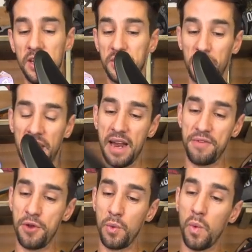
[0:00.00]
So again,
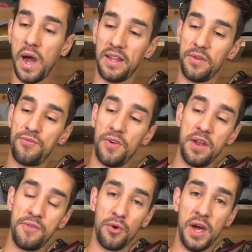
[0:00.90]
if you whack the
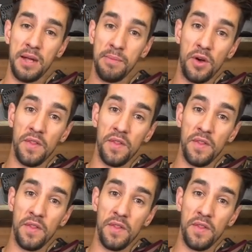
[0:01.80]
front of your helmet